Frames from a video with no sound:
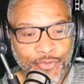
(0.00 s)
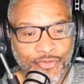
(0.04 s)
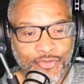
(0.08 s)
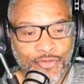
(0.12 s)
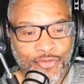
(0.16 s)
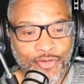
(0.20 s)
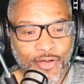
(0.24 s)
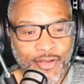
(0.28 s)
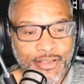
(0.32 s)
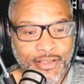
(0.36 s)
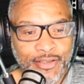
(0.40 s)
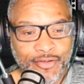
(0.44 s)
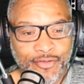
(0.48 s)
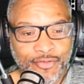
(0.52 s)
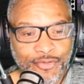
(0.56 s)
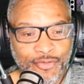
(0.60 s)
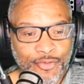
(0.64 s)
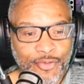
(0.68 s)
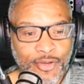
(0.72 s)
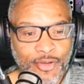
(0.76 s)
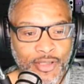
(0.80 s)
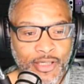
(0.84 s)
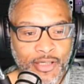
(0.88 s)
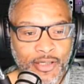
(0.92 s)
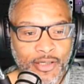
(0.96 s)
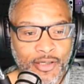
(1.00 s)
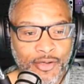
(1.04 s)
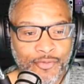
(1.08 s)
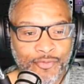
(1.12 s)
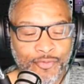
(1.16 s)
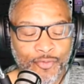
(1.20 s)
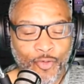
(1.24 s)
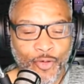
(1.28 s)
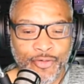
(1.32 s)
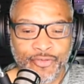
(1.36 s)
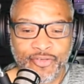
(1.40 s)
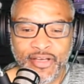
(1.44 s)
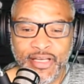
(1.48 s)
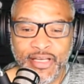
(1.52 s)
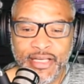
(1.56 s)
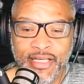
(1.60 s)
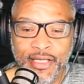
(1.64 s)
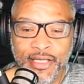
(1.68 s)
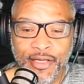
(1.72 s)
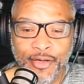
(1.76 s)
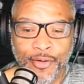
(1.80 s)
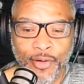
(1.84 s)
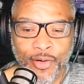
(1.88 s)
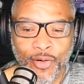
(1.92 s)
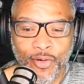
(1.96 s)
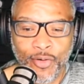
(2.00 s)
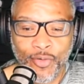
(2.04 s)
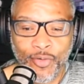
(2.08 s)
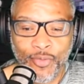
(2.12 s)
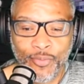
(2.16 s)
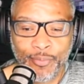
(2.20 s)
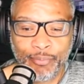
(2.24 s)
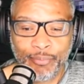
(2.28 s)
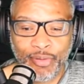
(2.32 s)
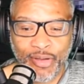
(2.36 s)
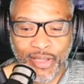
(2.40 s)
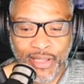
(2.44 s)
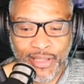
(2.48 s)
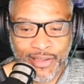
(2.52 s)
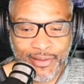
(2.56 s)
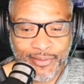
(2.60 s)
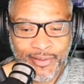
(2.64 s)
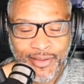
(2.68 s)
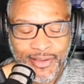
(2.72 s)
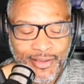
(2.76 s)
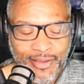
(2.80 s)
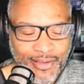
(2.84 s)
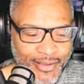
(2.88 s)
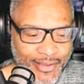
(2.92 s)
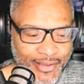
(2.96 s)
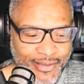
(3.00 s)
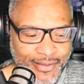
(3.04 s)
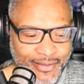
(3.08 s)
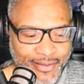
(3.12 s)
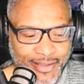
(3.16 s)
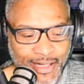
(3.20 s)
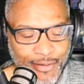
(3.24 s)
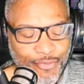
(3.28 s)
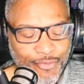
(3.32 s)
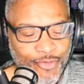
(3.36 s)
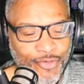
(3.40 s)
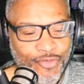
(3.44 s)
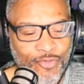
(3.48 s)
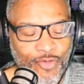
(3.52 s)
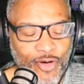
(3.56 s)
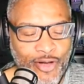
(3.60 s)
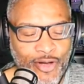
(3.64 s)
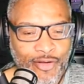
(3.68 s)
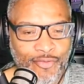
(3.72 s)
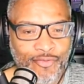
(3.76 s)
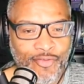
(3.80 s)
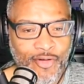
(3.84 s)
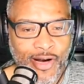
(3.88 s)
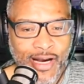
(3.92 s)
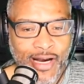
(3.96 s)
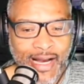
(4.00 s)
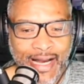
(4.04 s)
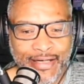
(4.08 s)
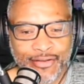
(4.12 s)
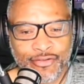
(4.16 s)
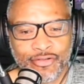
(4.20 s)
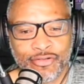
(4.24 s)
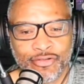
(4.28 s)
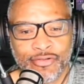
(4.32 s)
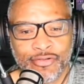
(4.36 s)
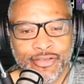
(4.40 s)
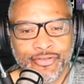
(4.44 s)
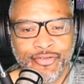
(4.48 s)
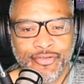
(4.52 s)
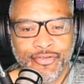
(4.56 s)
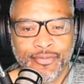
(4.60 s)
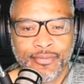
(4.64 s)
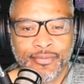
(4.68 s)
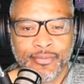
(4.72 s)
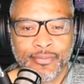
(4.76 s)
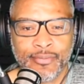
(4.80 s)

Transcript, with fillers: talking to a, a fourteen year old, but that was one of our actresses.